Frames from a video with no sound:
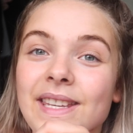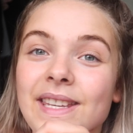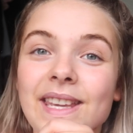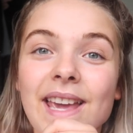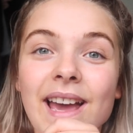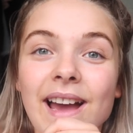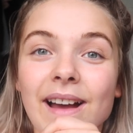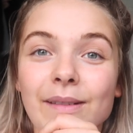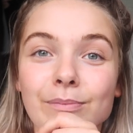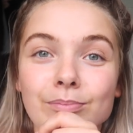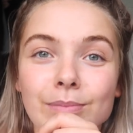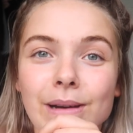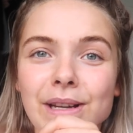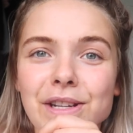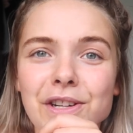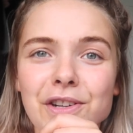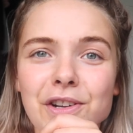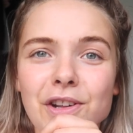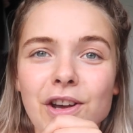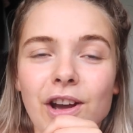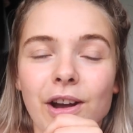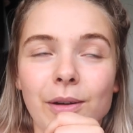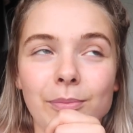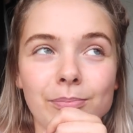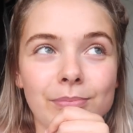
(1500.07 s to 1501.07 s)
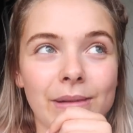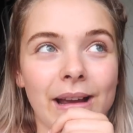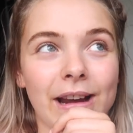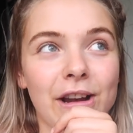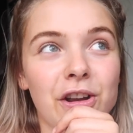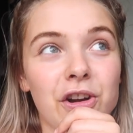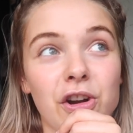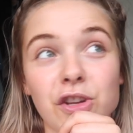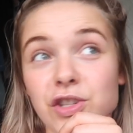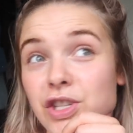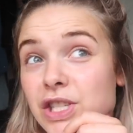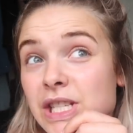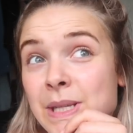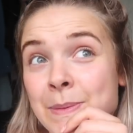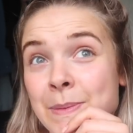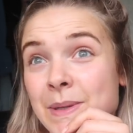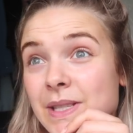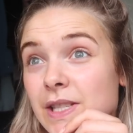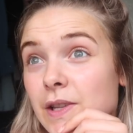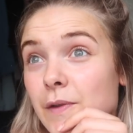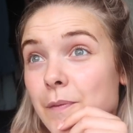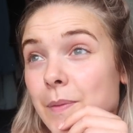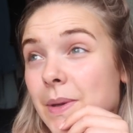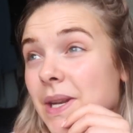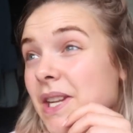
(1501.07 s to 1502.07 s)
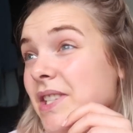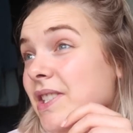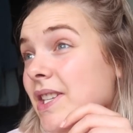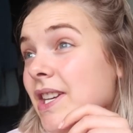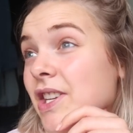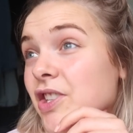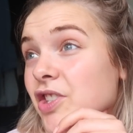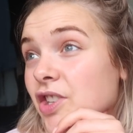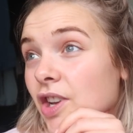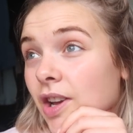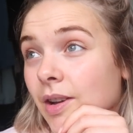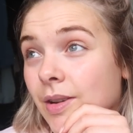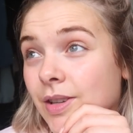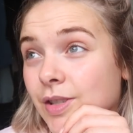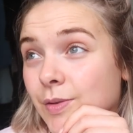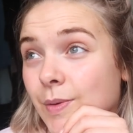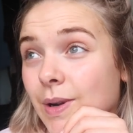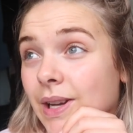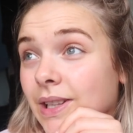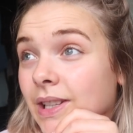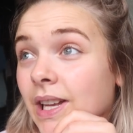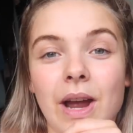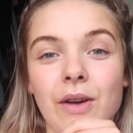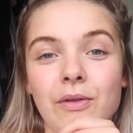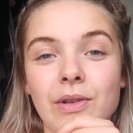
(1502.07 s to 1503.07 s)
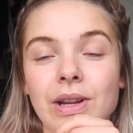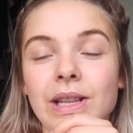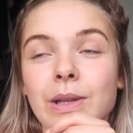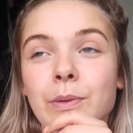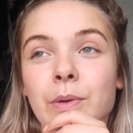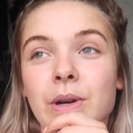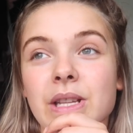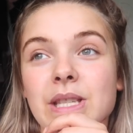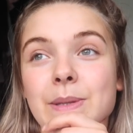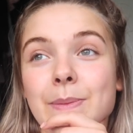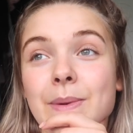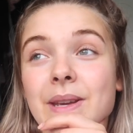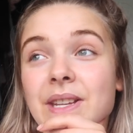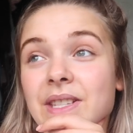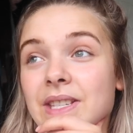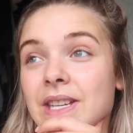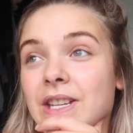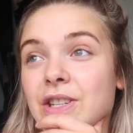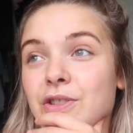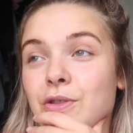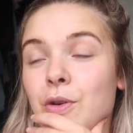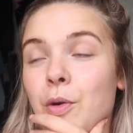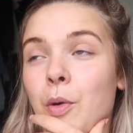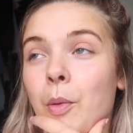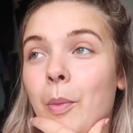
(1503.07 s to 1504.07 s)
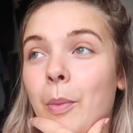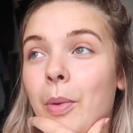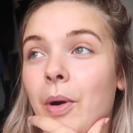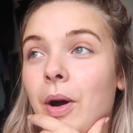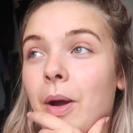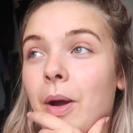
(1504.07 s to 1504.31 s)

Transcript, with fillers: yeah, I don't know. I could also see myself being a teacher as well. I really wanted to be a teacher at one